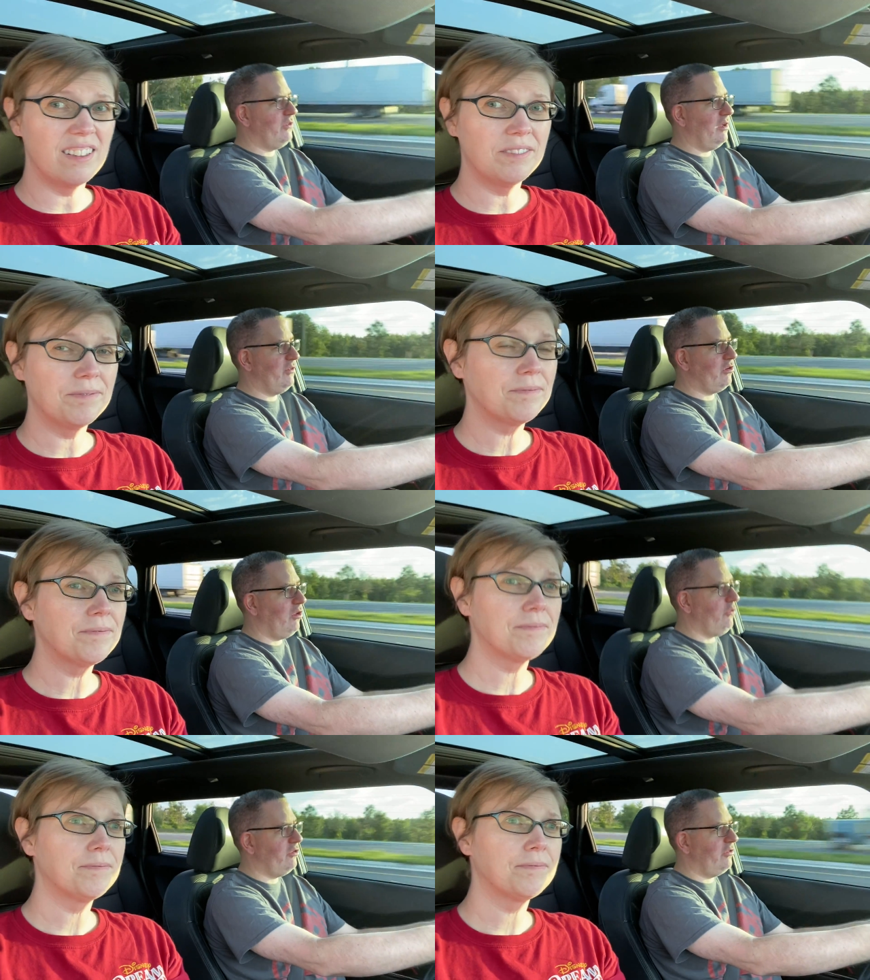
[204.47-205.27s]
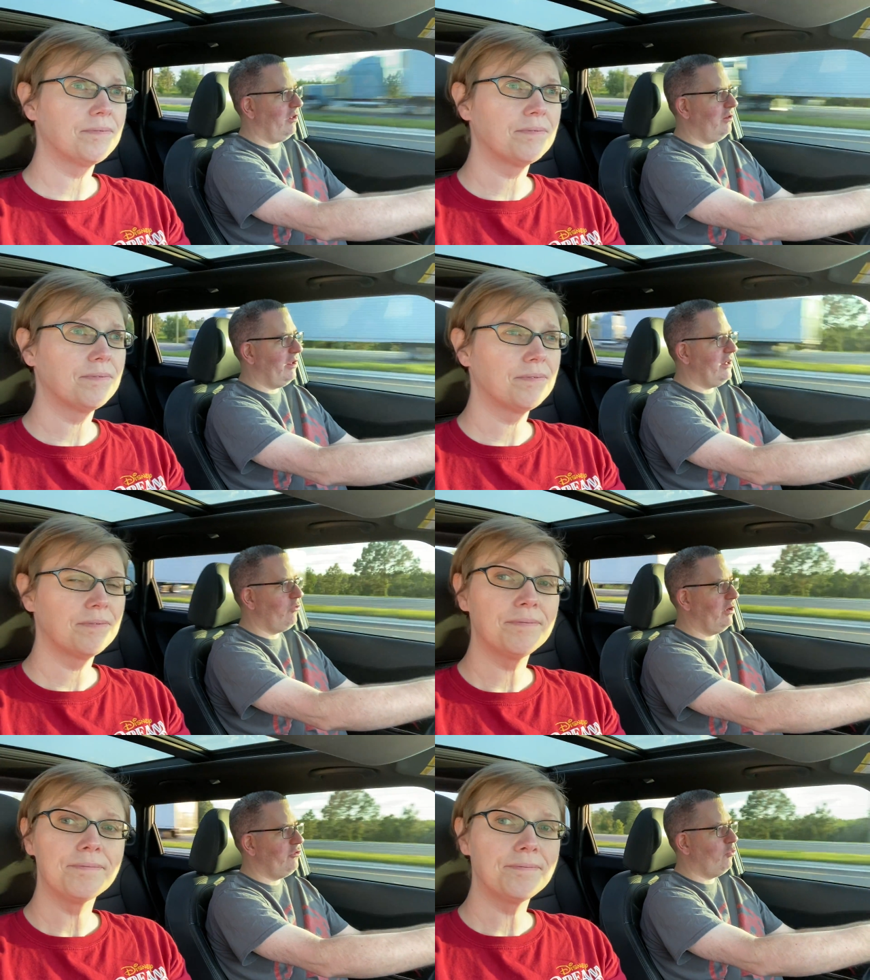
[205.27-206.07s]
Speaker 1: It's, it's close to the Lake
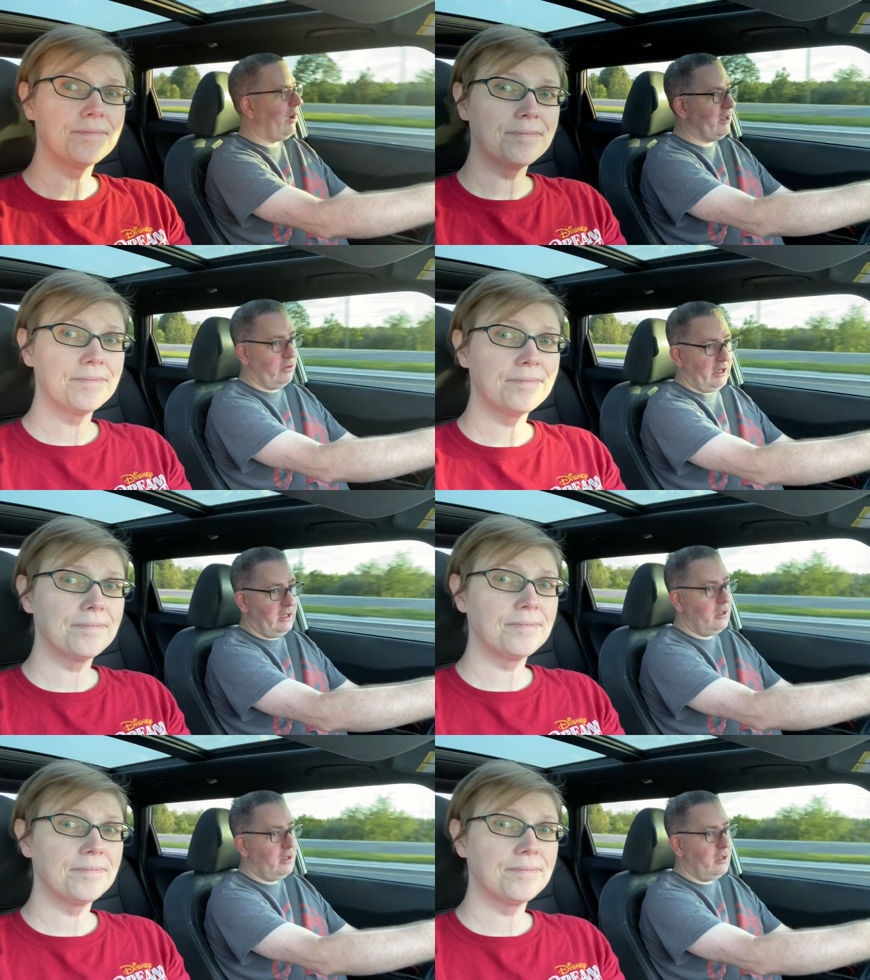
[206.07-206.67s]
Ridge Winery.